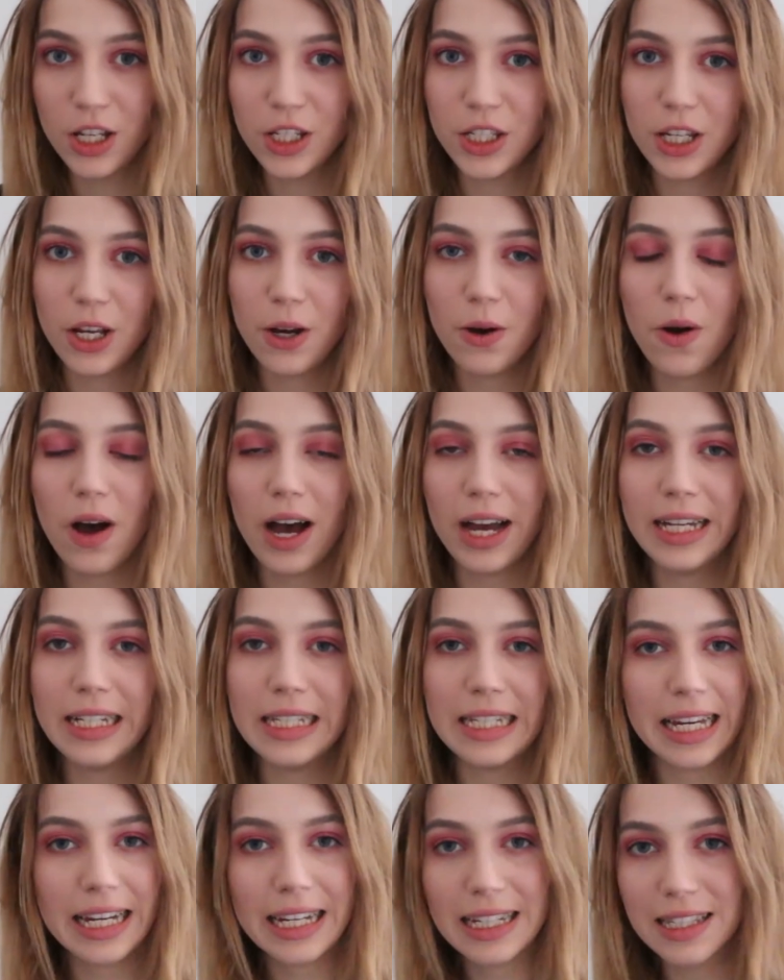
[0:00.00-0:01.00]
So I
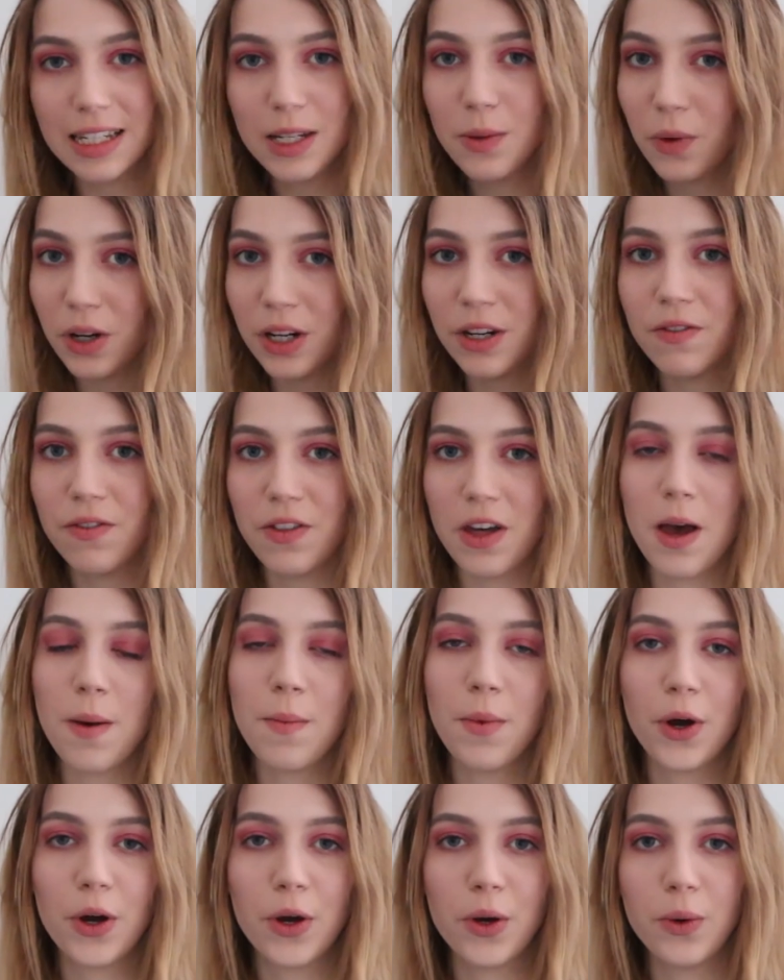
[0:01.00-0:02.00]
texted one of
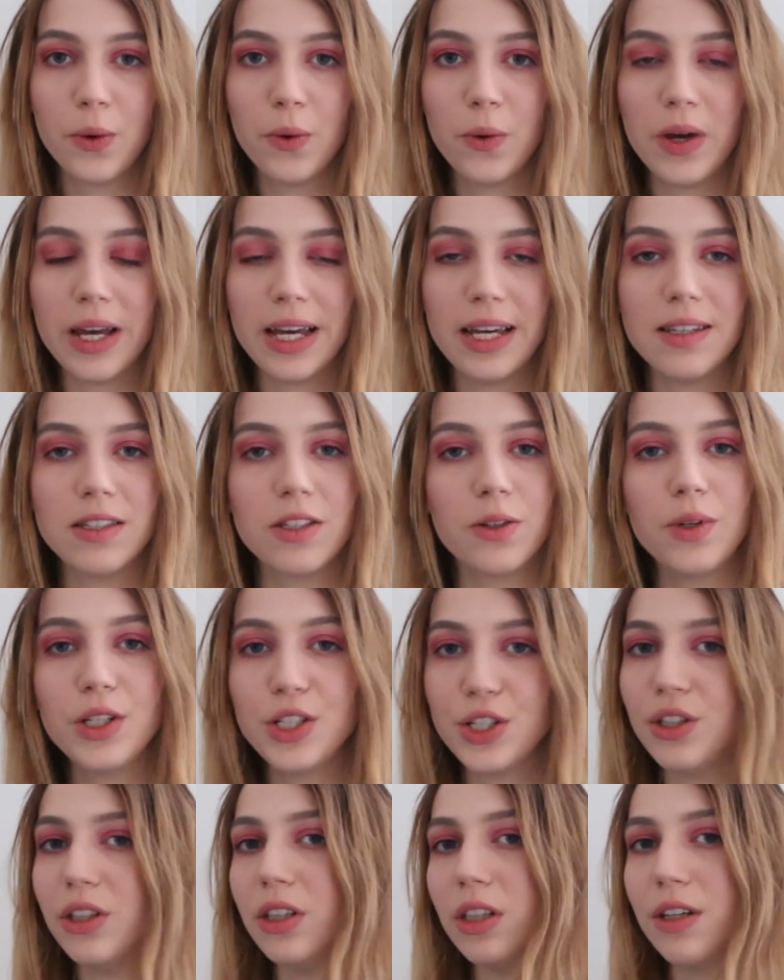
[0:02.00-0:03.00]
them who is
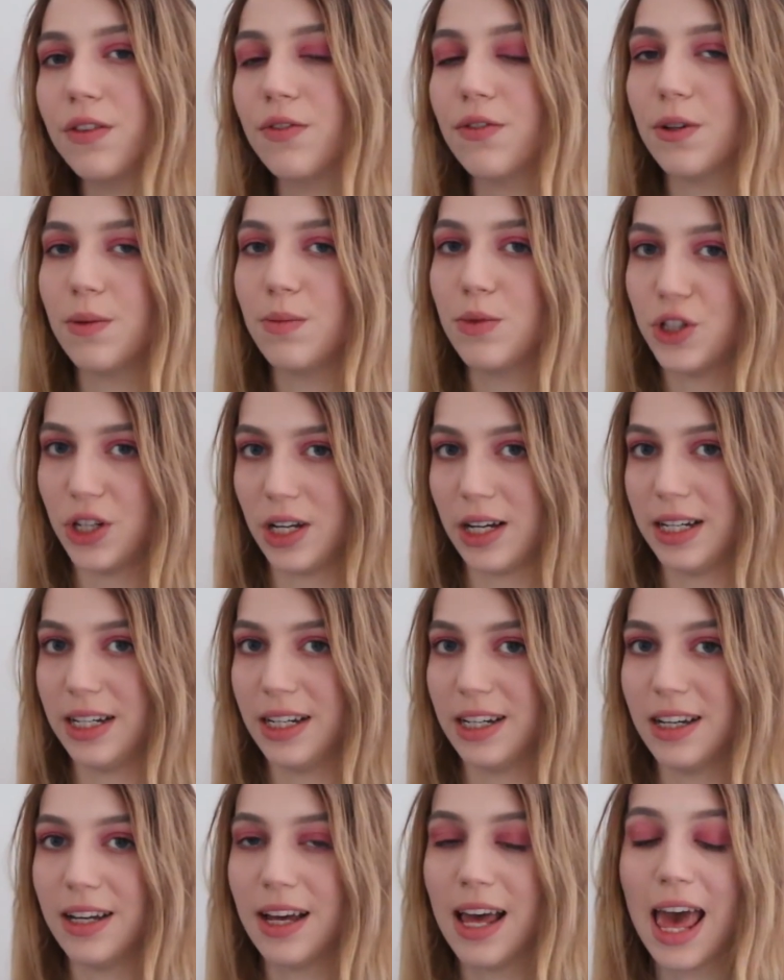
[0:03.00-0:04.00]
originally from
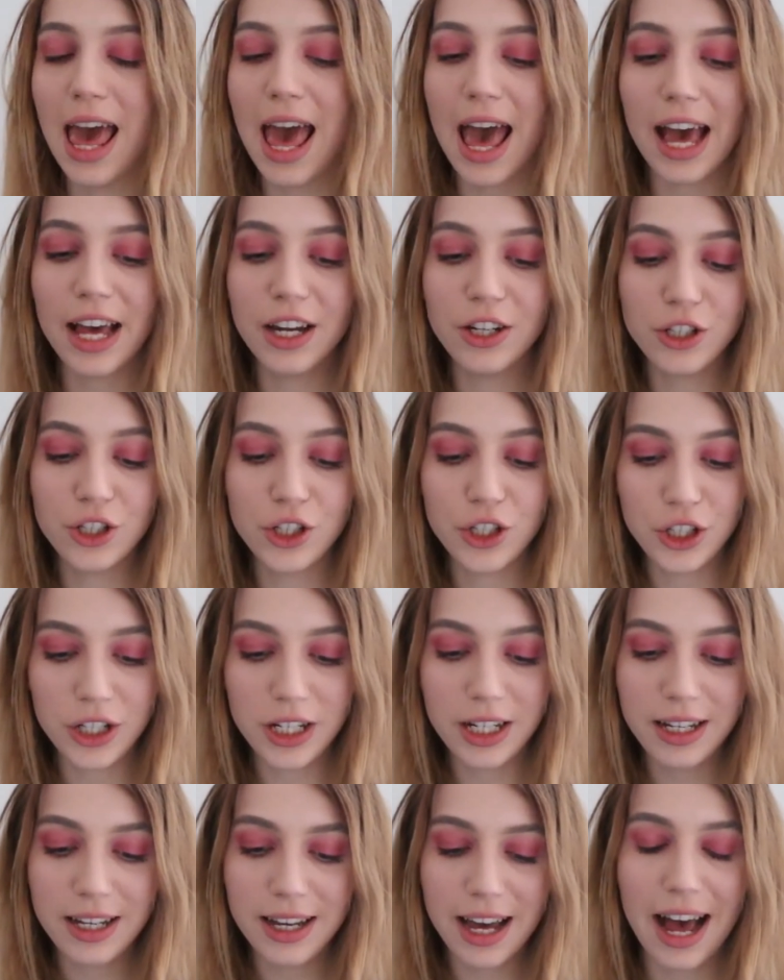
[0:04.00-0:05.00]
China, and
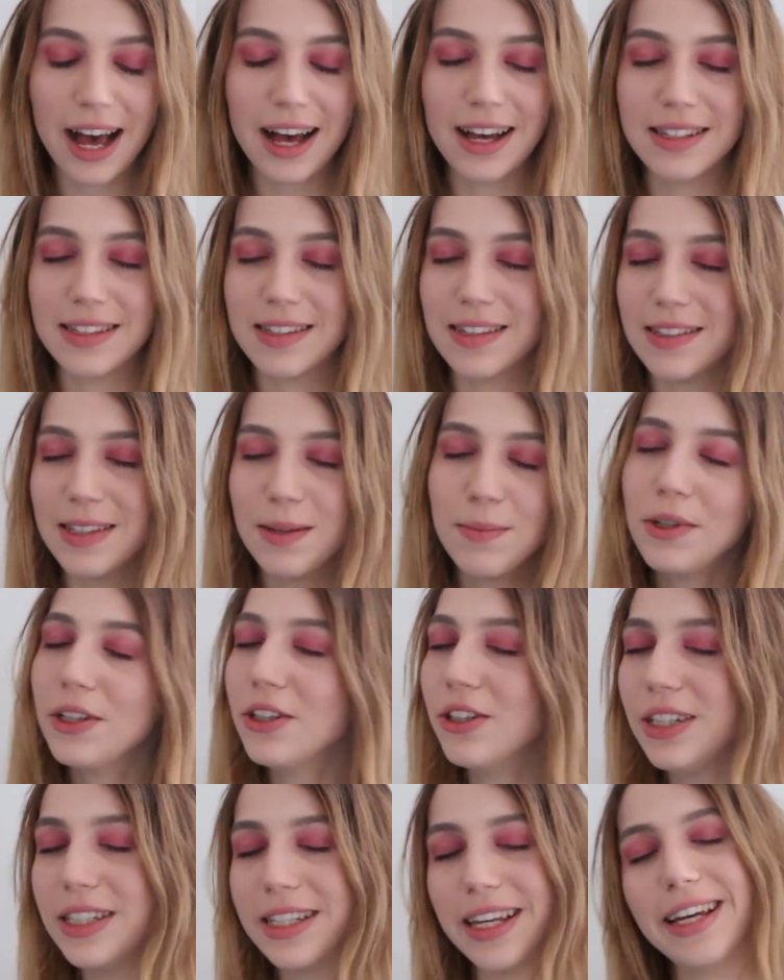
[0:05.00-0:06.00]
she has
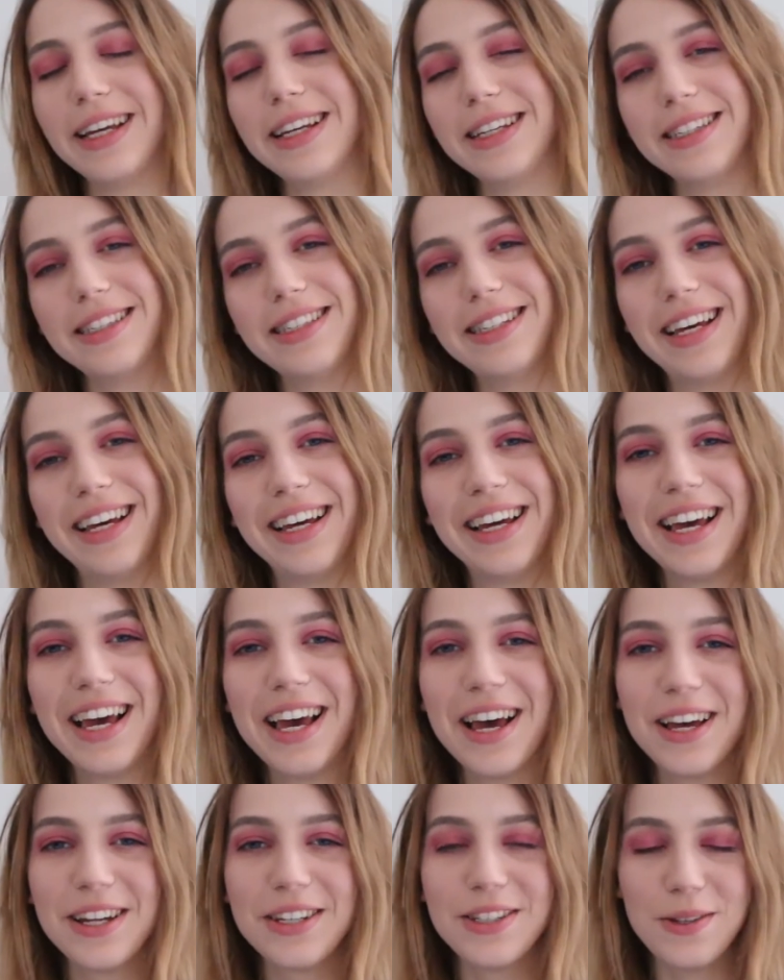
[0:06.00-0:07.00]
similar taste
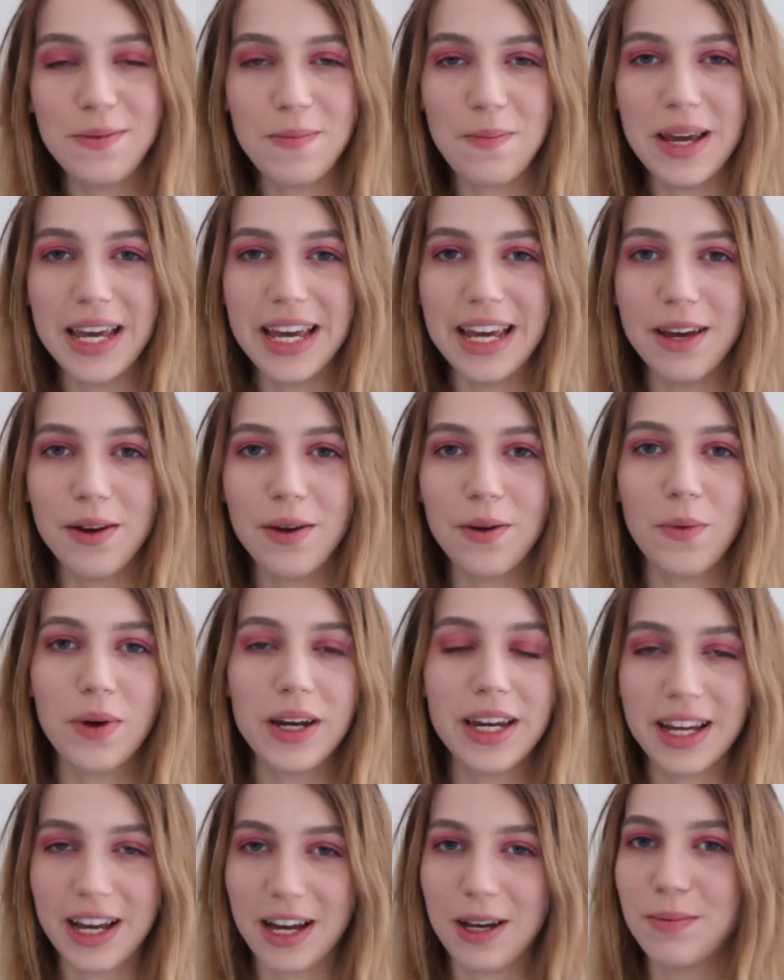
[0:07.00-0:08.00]
to me
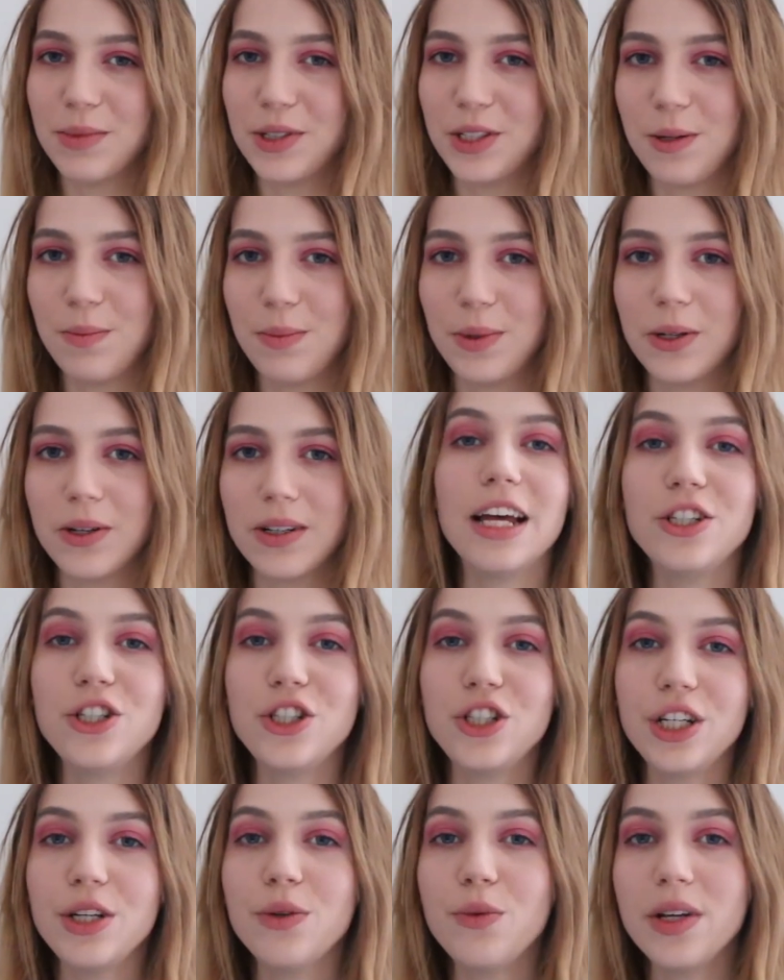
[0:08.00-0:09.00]
when it comes to books, and
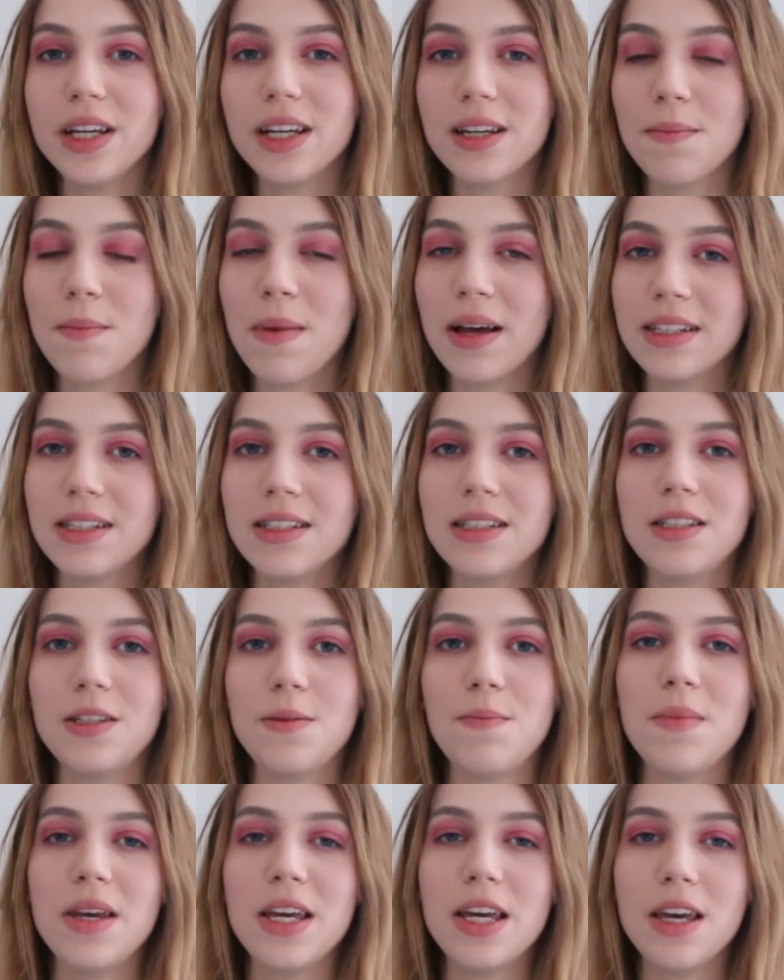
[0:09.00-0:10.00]
she recommended
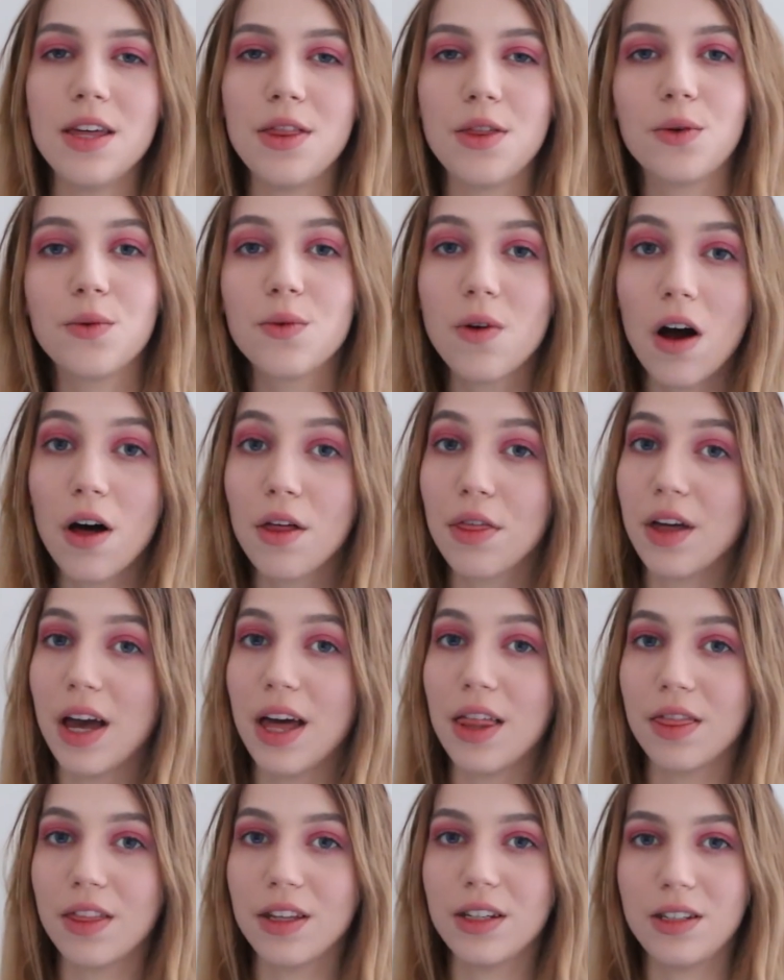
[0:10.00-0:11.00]
to me The Wrath and the